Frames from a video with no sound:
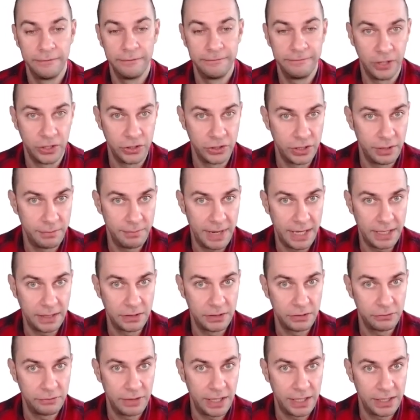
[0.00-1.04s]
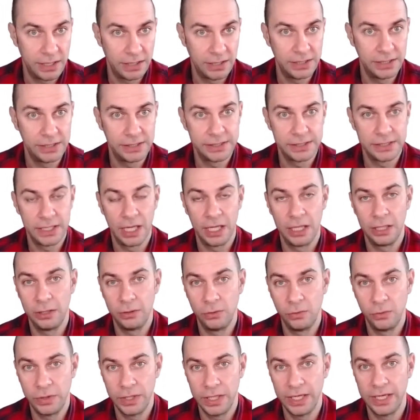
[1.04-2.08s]
fundamental analysts are
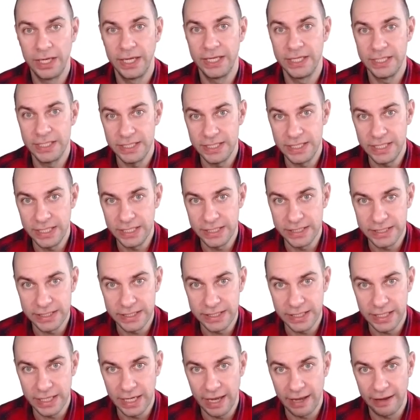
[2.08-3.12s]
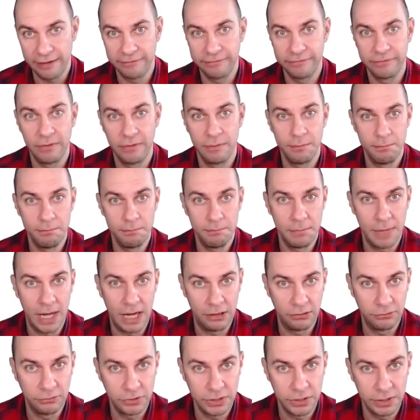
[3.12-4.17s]
looking at DCF,
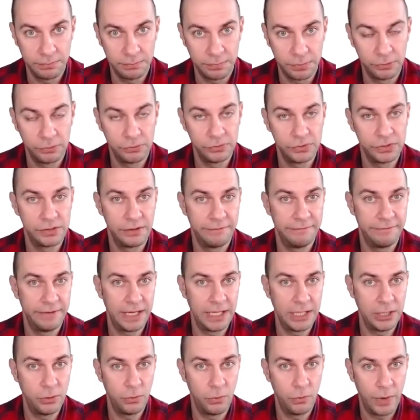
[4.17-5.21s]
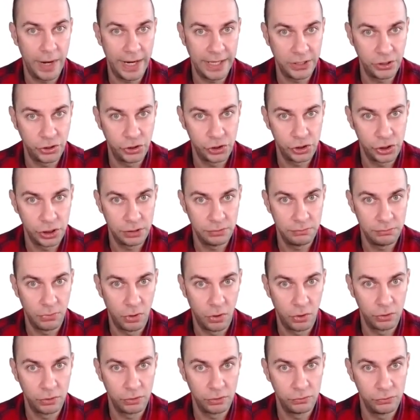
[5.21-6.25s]
multiples, valuation
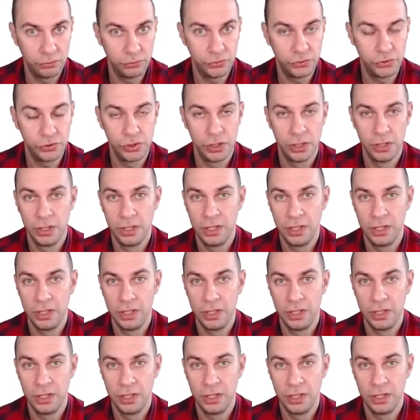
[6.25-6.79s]
models,